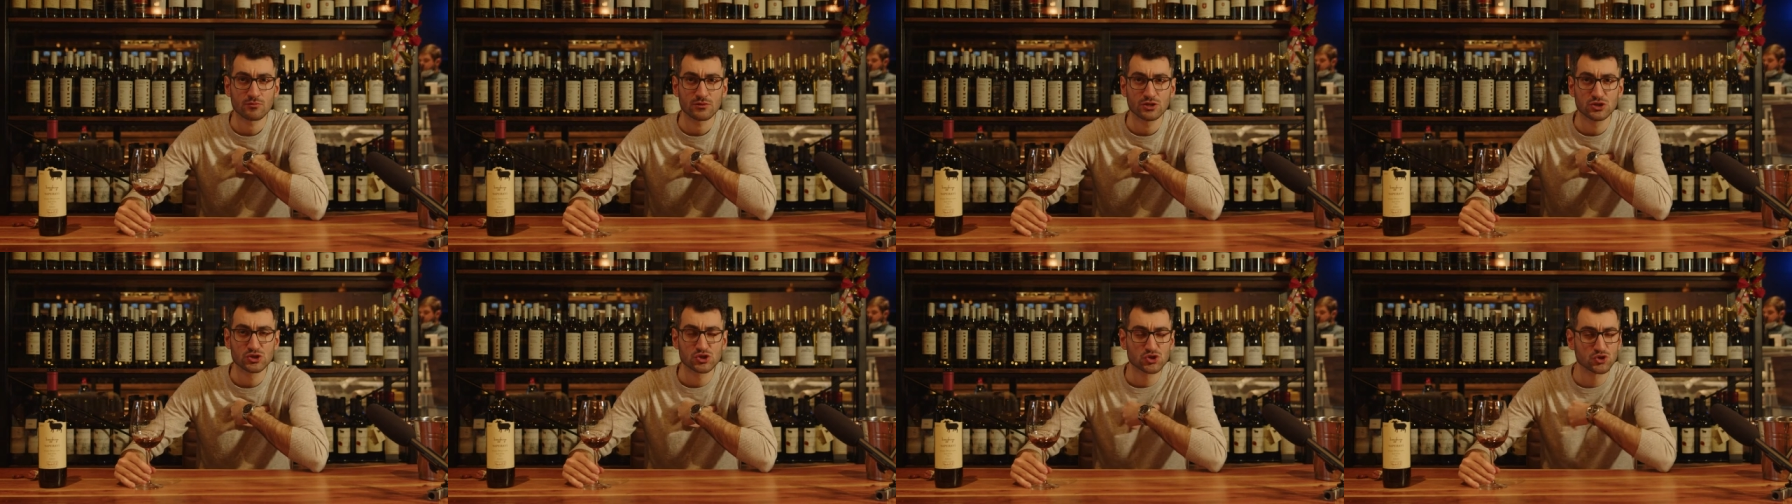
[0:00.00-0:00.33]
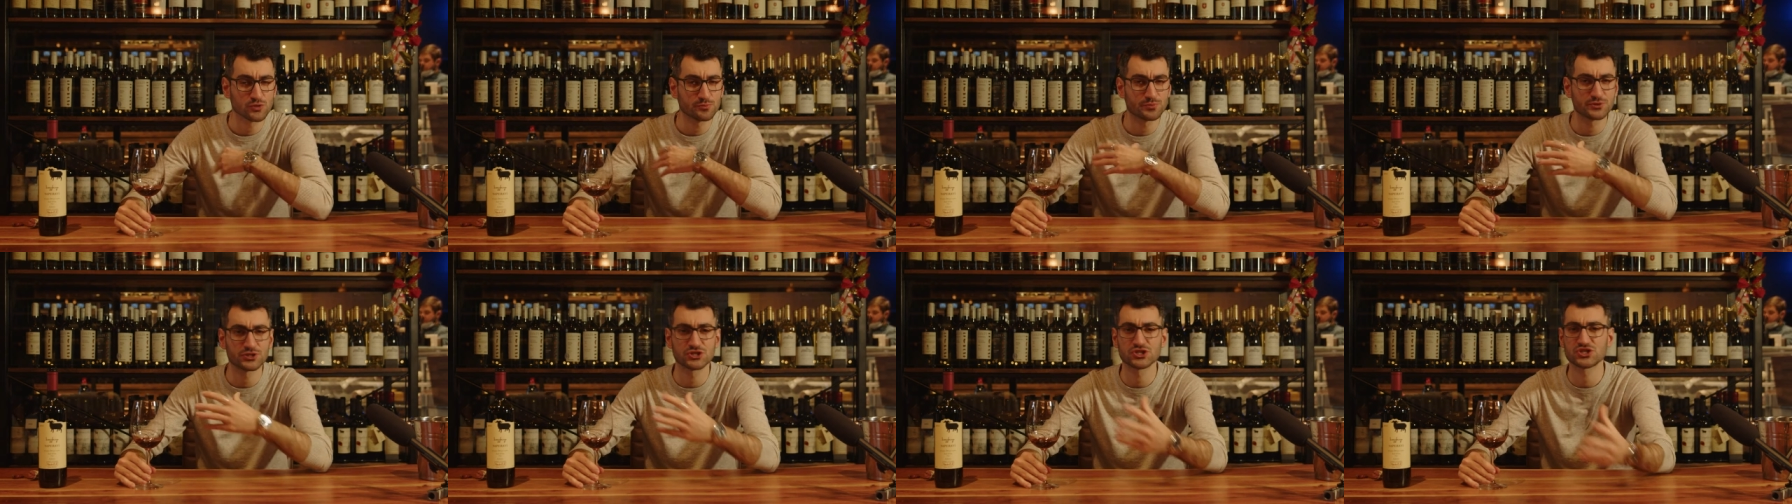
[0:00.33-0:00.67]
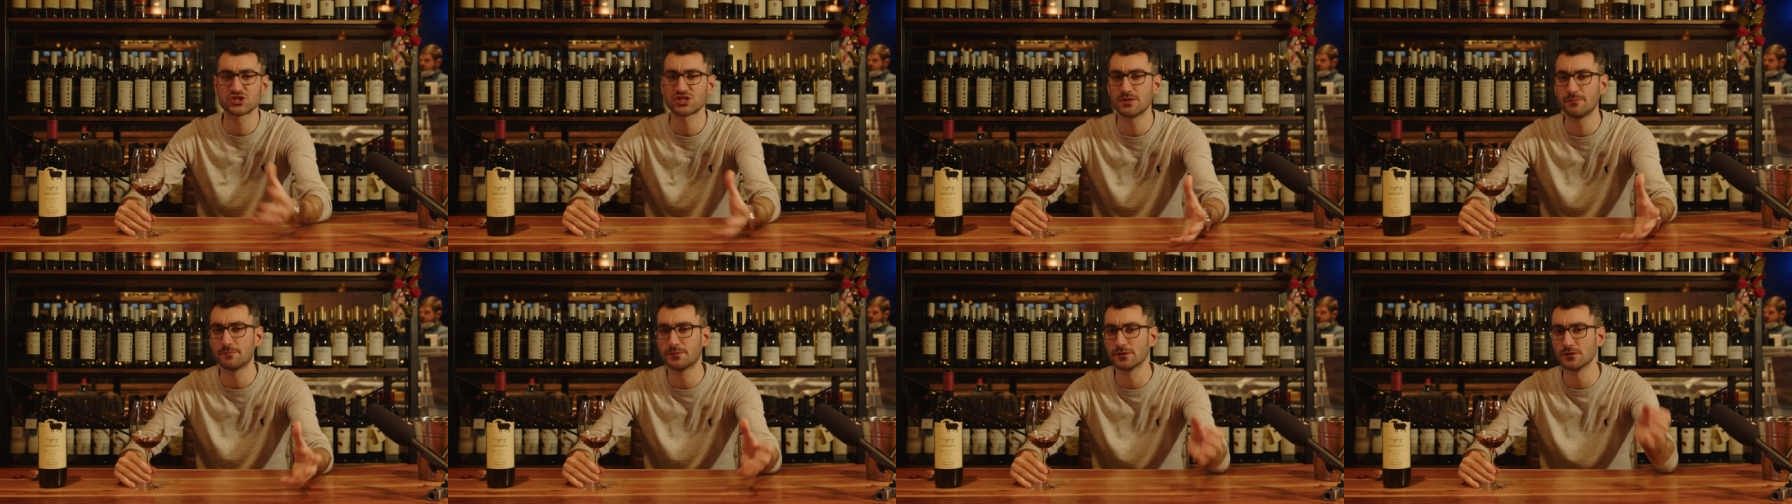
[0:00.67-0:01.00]
super
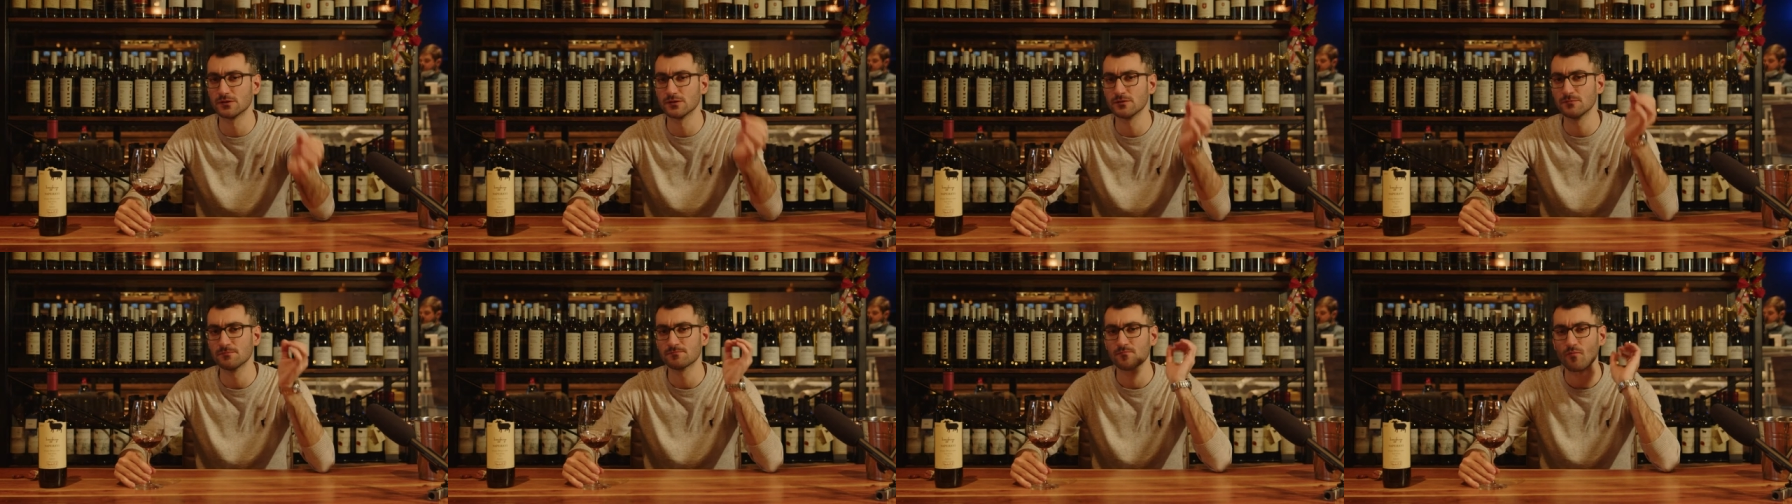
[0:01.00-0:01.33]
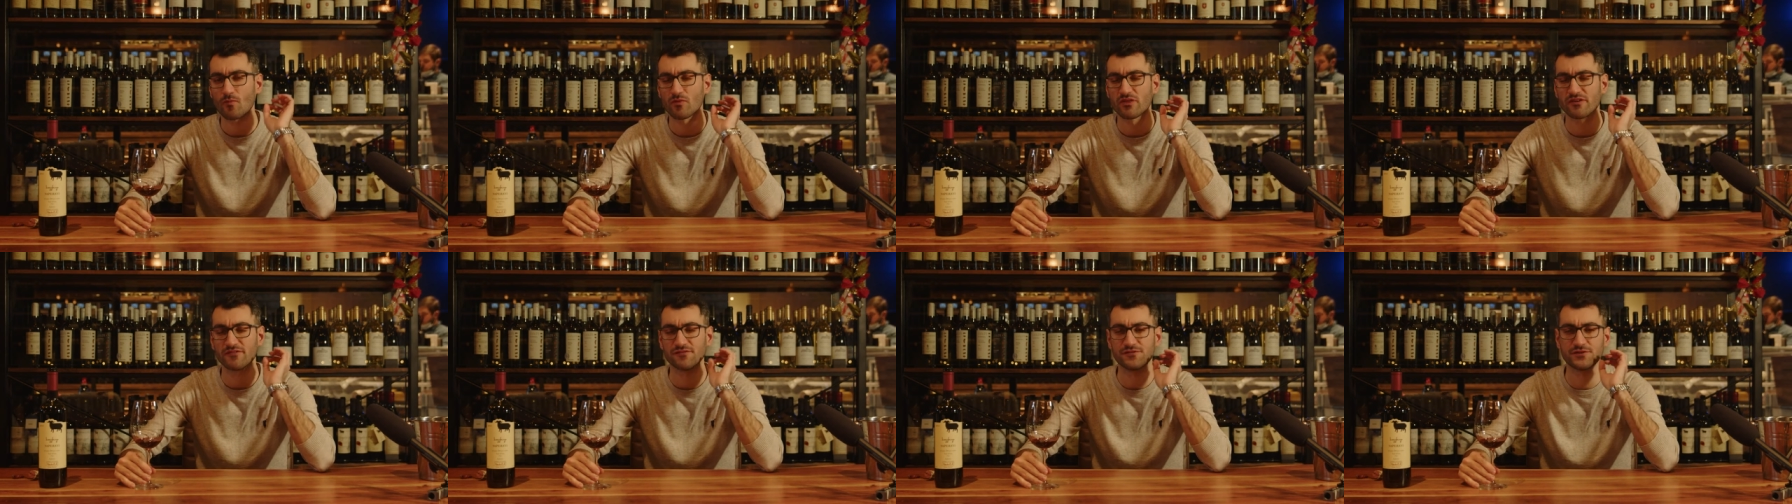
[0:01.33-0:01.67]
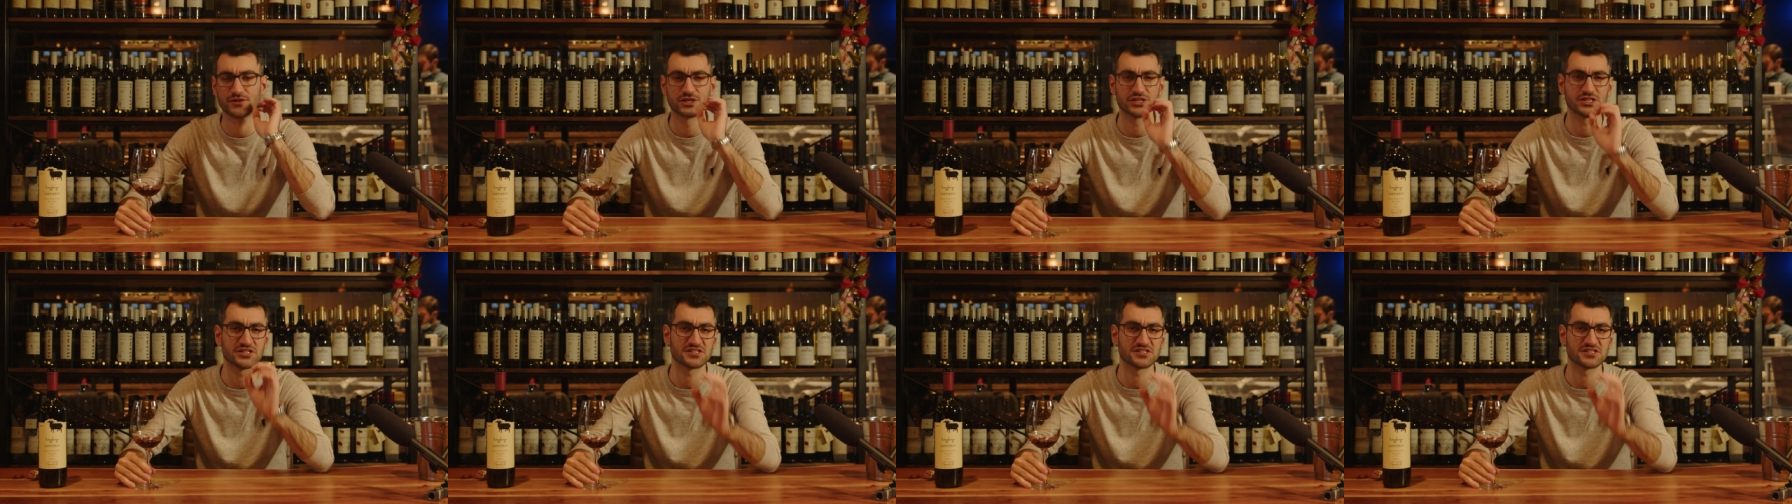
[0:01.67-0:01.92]
simple, very